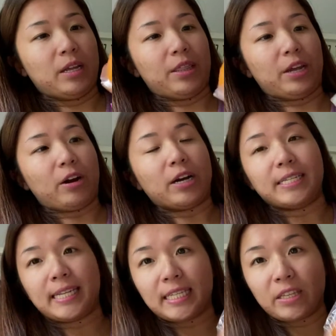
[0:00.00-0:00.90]
There are
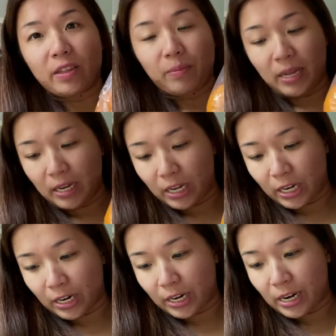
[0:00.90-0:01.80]
6 of them in
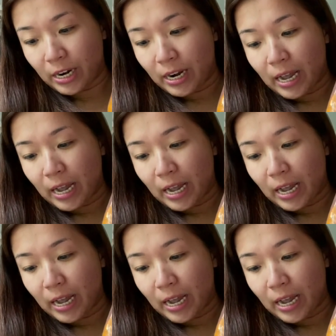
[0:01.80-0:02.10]
here.